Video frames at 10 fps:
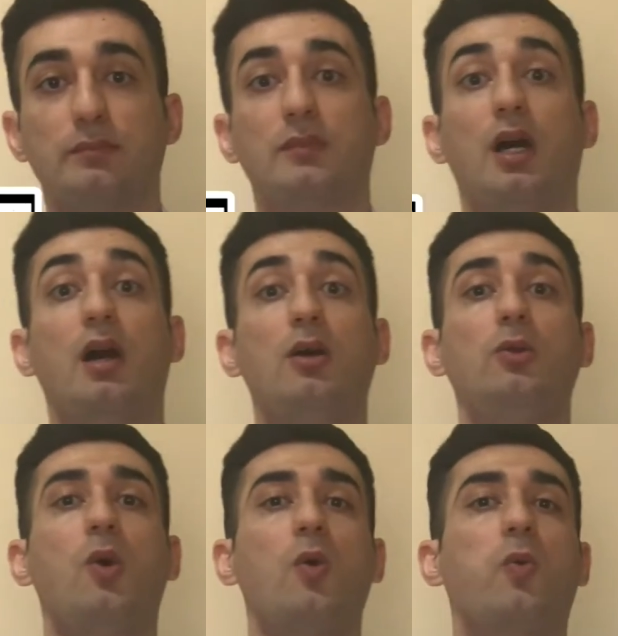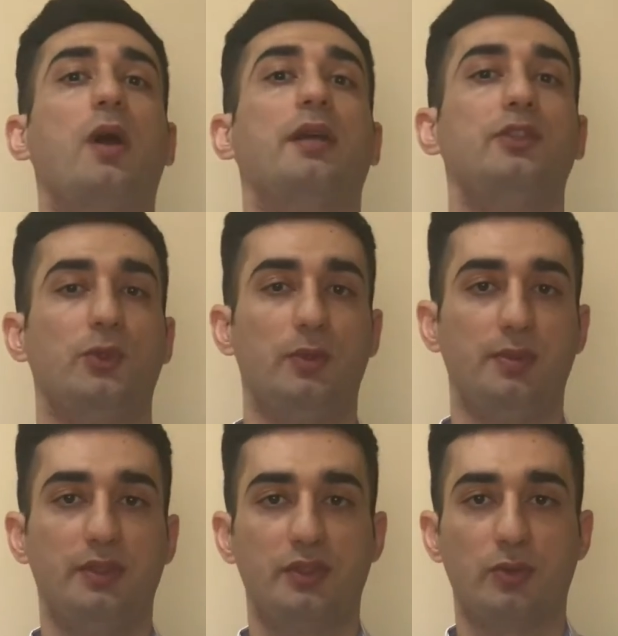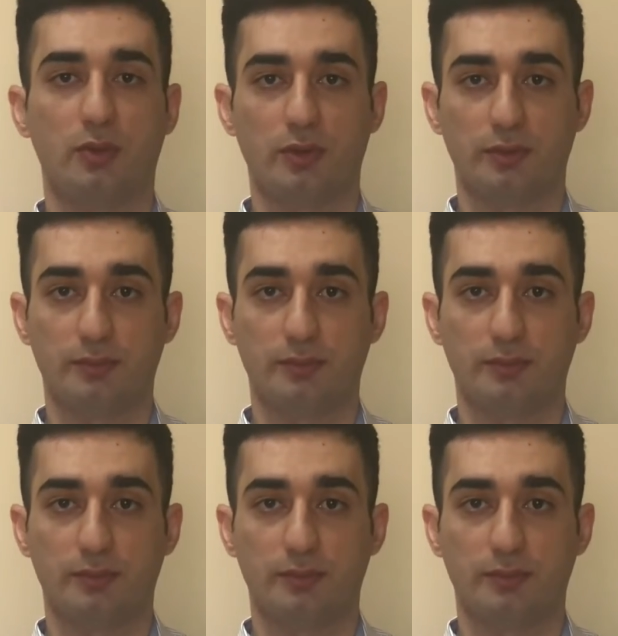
how long wine should be stored?